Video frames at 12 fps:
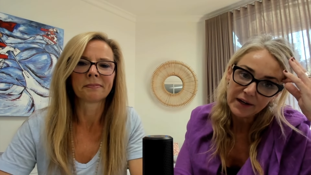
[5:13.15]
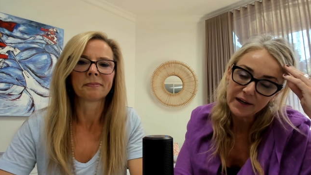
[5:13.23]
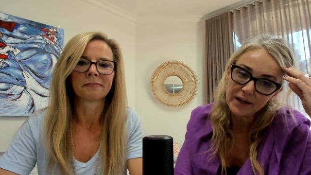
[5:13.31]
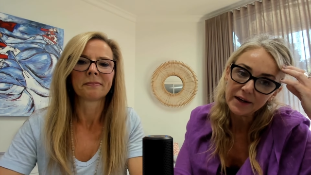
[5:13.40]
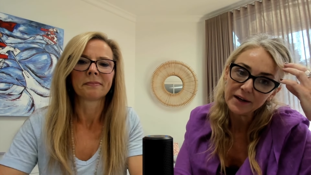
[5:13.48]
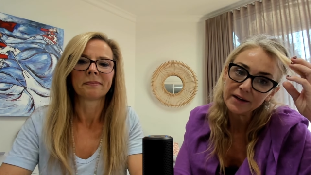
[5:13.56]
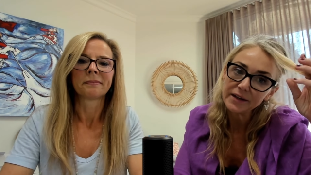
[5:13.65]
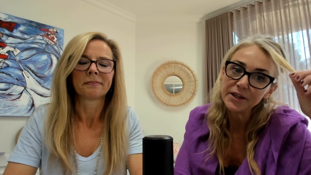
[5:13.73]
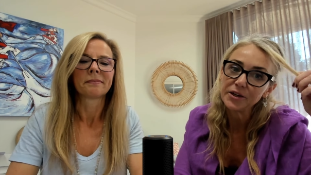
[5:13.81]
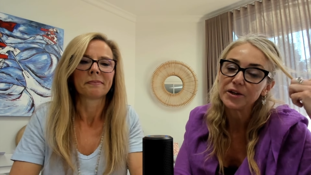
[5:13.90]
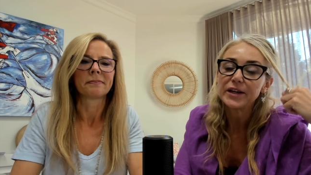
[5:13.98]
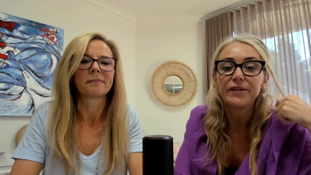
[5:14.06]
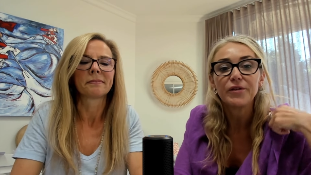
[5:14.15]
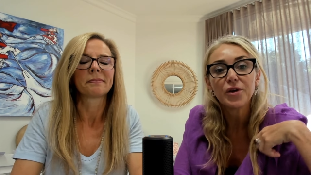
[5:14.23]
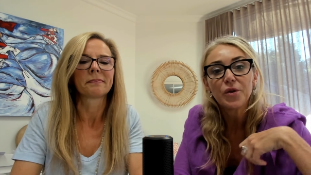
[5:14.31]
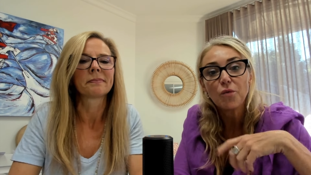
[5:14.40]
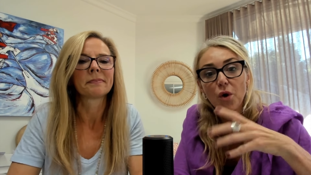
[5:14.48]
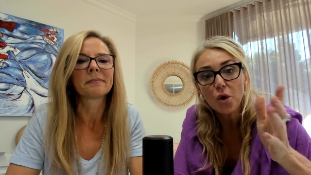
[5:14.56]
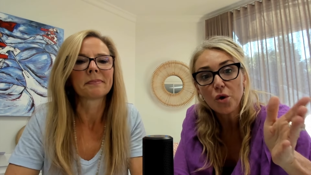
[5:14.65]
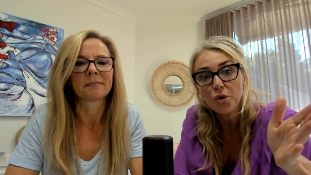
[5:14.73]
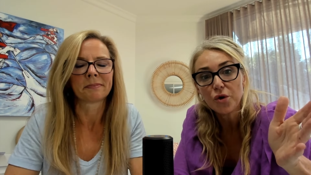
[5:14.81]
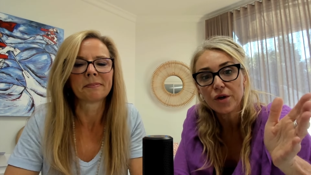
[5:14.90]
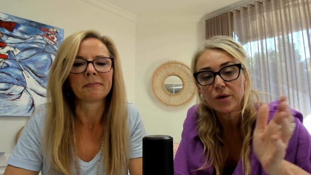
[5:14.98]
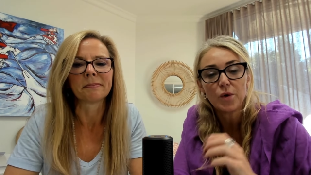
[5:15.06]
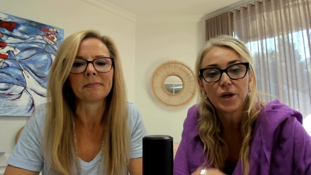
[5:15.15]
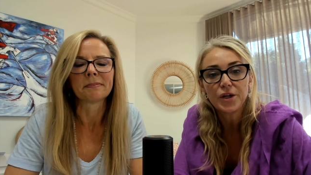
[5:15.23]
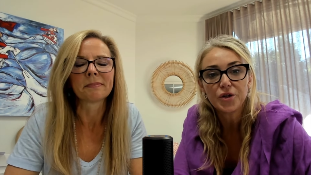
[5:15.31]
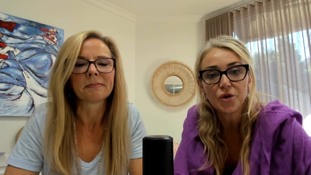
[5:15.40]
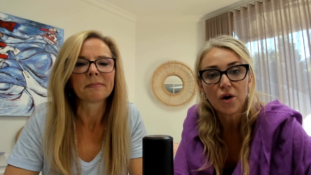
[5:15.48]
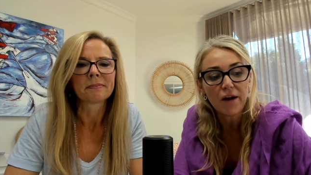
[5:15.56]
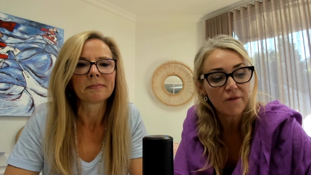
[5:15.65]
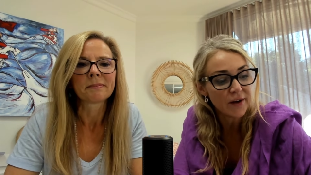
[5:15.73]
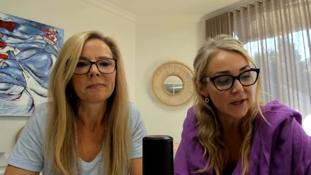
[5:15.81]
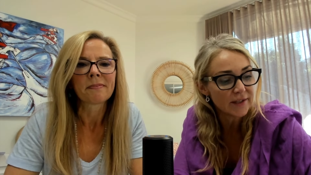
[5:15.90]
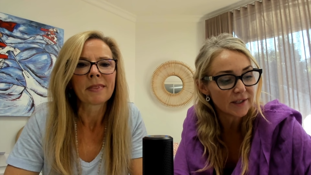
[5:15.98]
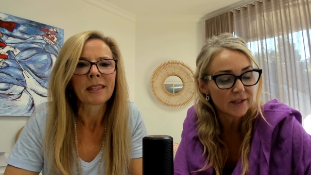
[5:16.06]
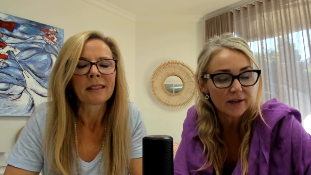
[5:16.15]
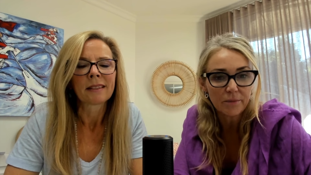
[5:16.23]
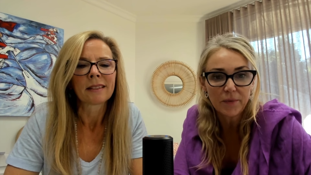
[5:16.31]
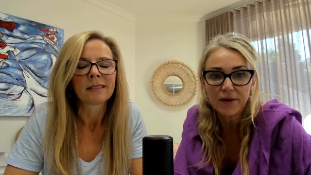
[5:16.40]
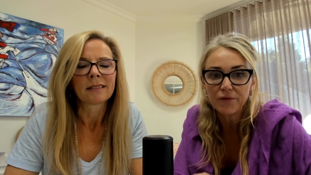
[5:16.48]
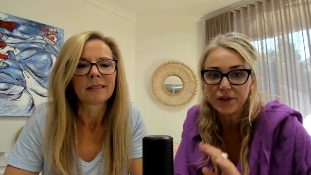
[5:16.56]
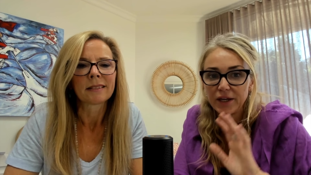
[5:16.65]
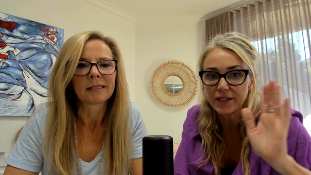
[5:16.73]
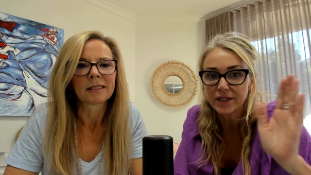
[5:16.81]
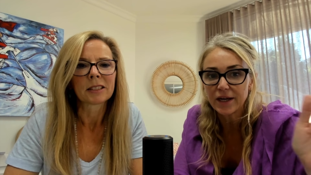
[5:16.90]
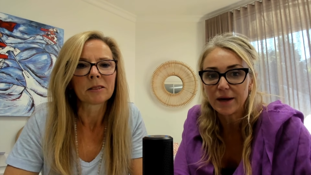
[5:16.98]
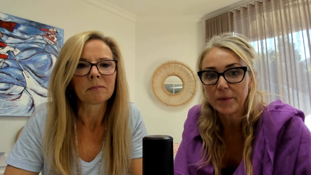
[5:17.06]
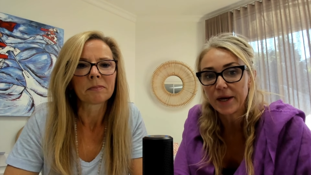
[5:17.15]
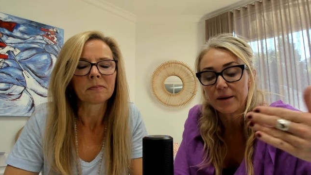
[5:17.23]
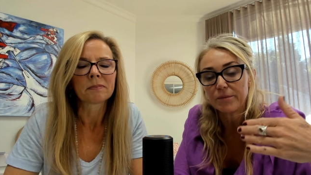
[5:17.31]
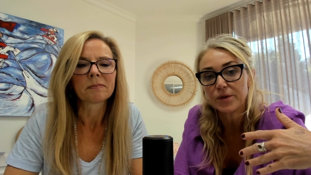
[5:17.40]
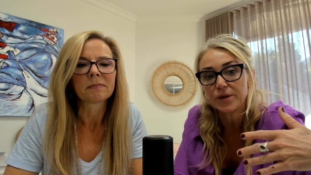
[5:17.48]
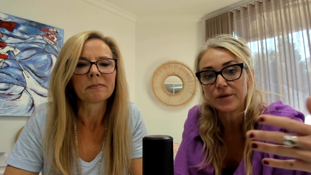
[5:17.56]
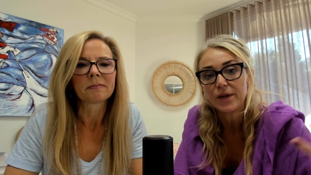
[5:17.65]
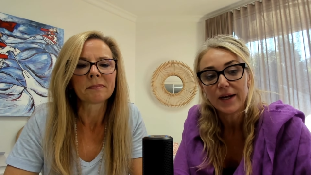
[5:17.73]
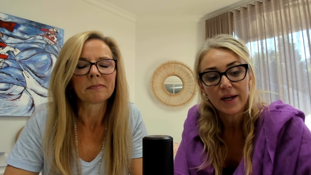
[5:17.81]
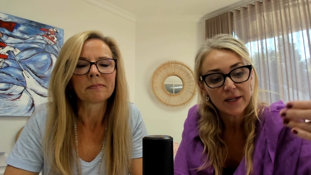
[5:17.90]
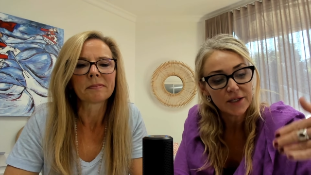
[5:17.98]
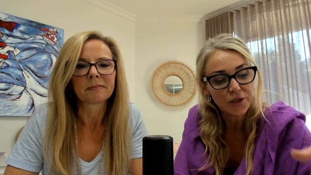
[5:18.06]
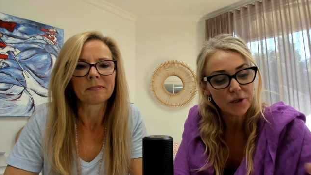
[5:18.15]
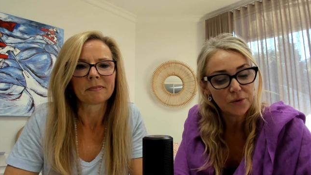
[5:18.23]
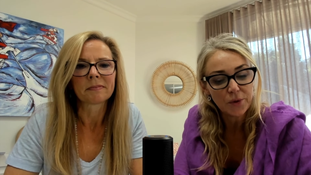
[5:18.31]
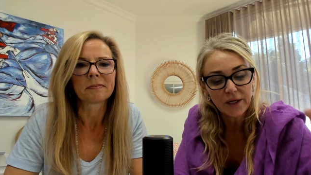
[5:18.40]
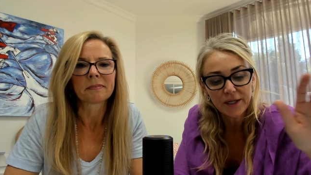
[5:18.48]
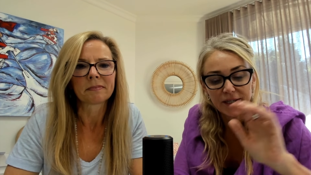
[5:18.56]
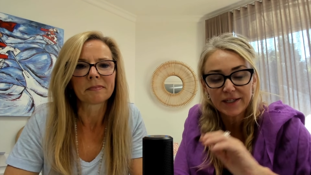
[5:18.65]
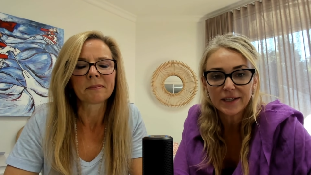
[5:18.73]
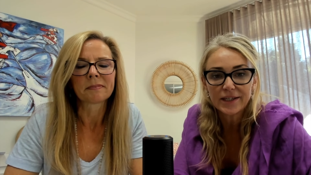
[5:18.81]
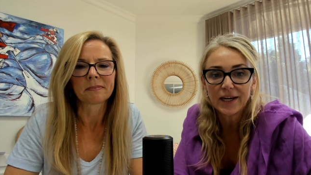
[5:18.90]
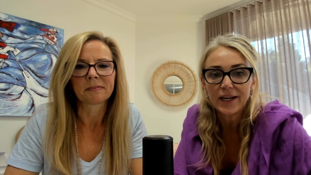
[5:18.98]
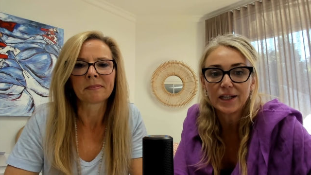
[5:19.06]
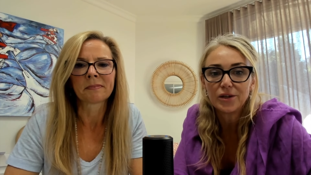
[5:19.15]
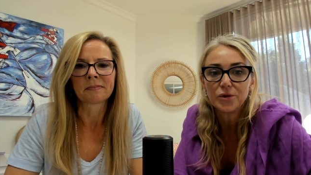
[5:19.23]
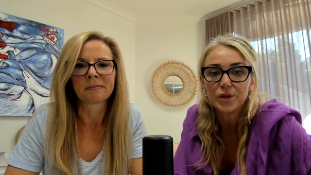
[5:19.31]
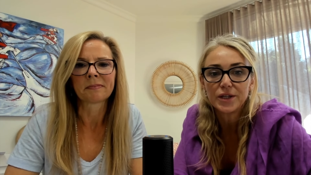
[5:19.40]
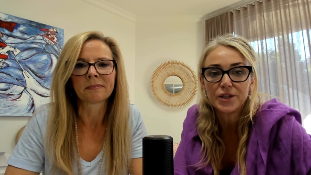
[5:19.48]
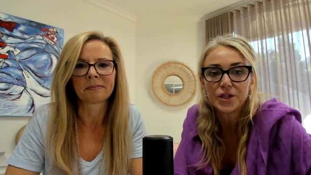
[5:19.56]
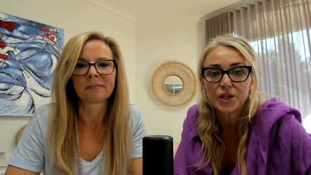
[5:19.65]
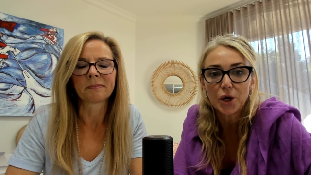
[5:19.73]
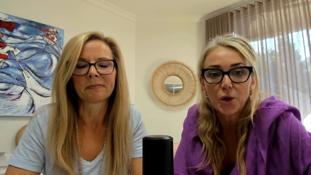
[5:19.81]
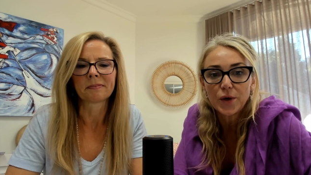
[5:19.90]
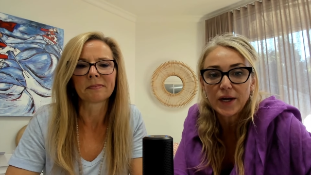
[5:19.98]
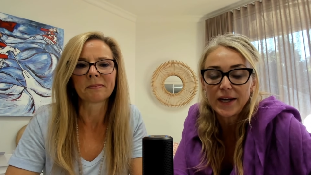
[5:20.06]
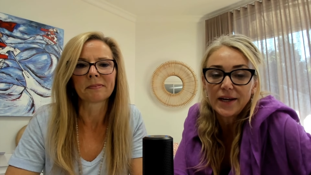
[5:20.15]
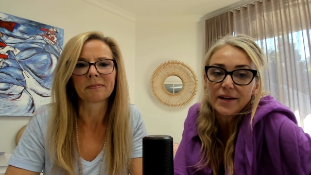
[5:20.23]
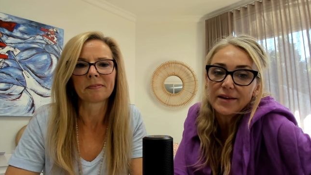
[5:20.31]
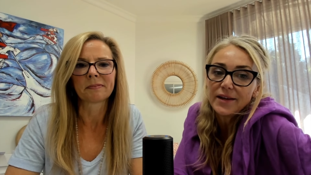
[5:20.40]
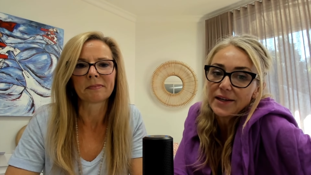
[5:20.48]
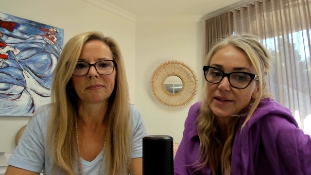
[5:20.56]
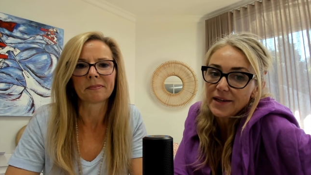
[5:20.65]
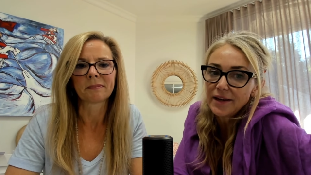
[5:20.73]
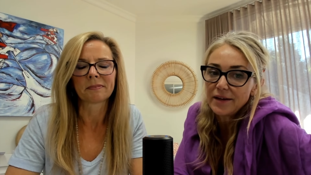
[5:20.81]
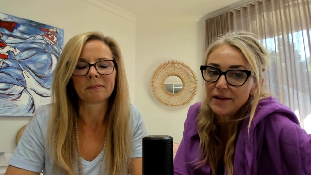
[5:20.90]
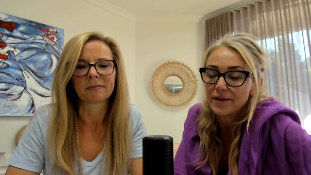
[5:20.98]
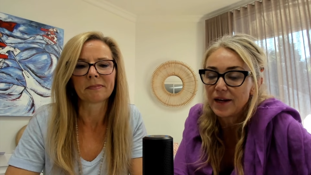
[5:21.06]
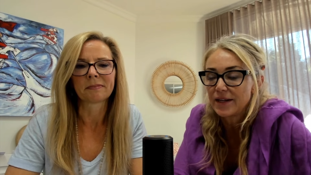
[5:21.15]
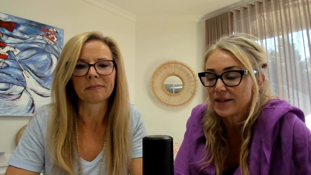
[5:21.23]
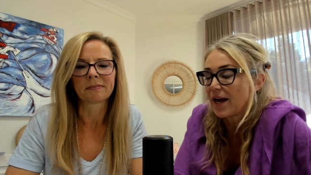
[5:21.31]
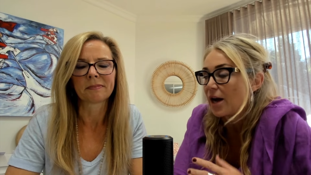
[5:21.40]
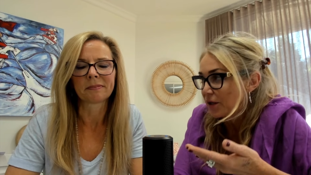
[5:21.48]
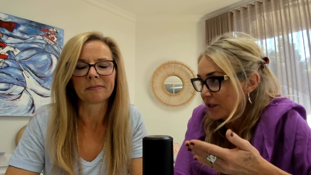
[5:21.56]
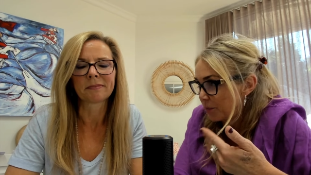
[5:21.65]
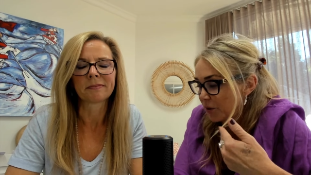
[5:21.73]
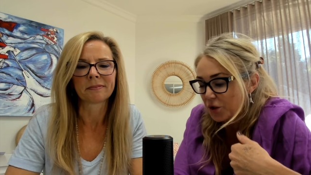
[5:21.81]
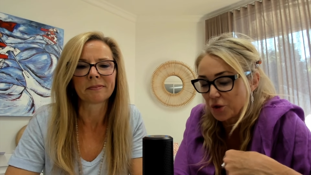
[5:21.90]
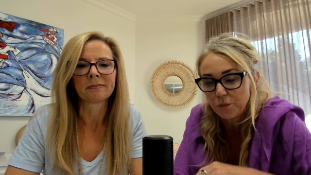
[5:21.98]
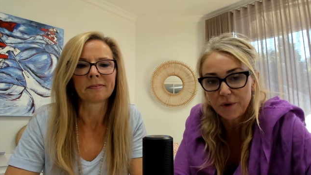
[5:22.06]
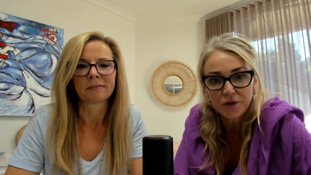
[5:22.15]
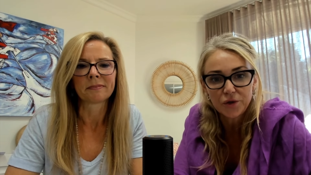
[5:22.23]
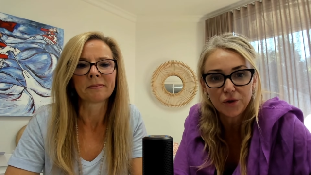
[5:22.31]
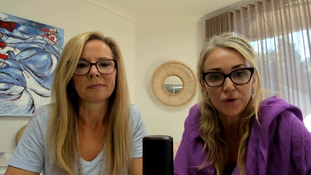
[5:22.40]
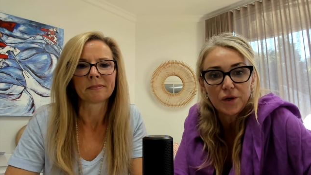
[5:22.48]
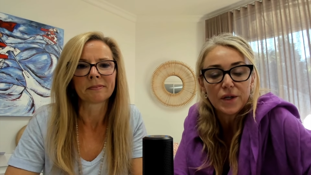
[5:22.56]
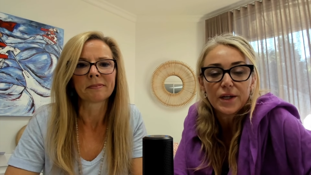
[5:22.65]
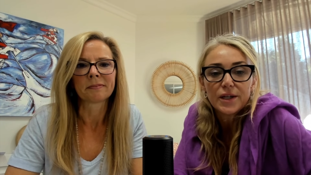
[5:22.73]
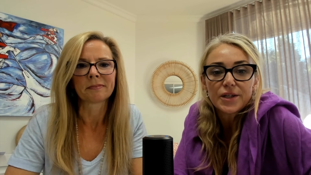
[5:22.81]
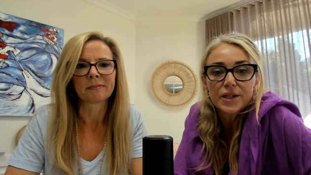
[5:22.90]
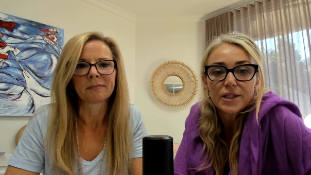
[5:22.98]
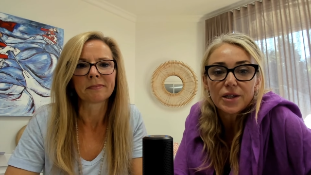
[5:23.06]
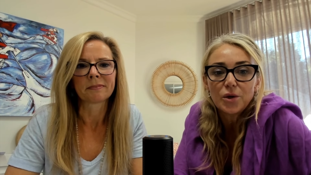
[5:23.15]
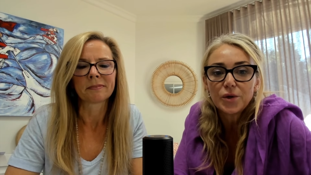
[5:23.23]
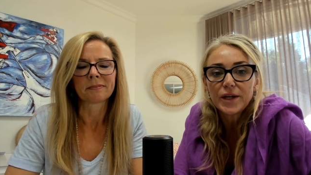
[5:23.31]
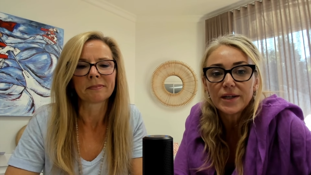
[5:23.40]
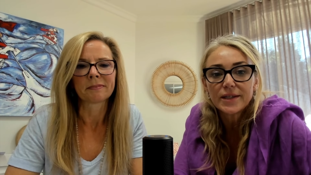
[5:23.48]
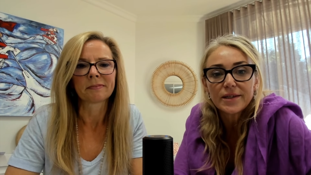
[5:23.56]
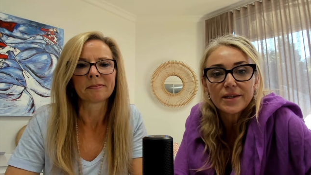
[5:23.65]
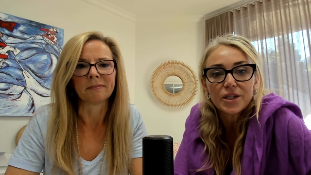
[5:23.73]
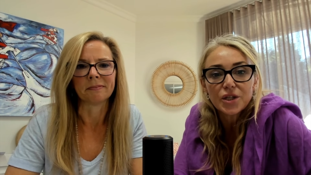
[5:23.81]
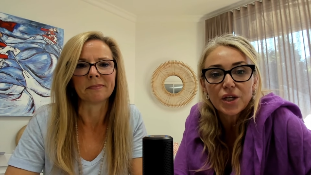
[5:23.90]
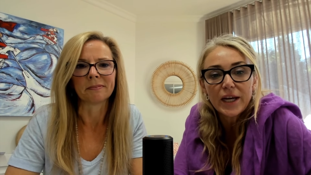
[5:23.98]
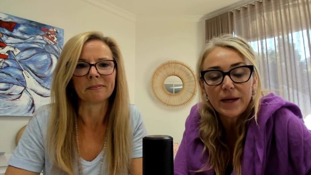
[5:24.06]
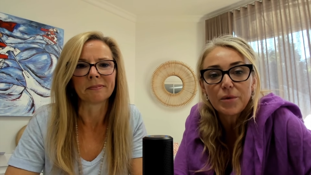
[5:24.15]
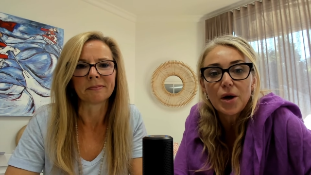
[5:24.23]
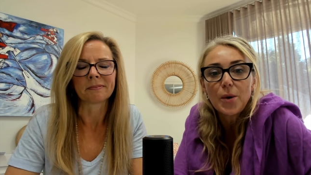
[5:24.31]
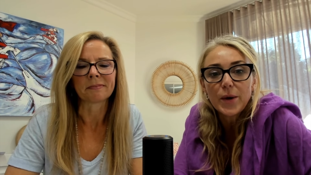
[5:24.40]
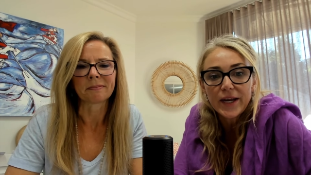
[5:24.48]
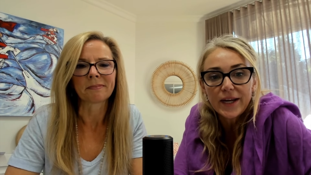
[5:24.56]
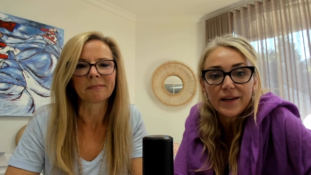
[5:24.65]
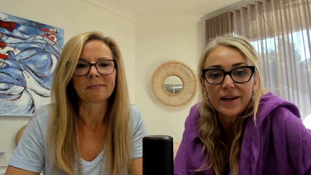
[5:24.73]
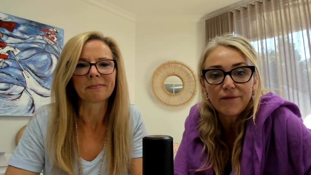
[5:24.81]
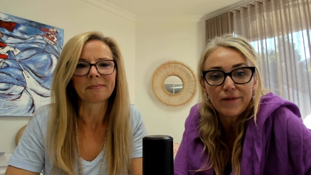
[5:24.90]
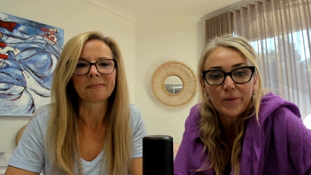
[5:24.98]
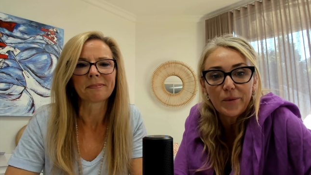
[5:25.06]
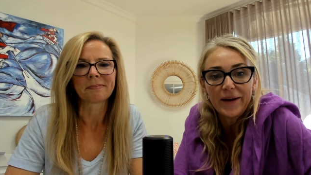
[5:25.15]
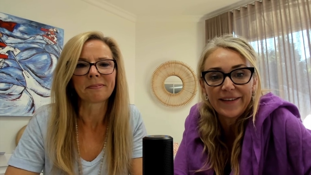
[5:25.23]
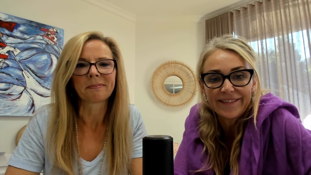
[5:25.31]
Speaker 1: uh, you know, even on the road mm-hmm. while you're mm-hmm. driving, it's um, everything's coming up and to uh, to take a look and just go in as our as our spiritual mentor just told us. Just mm. keep going in, everyone.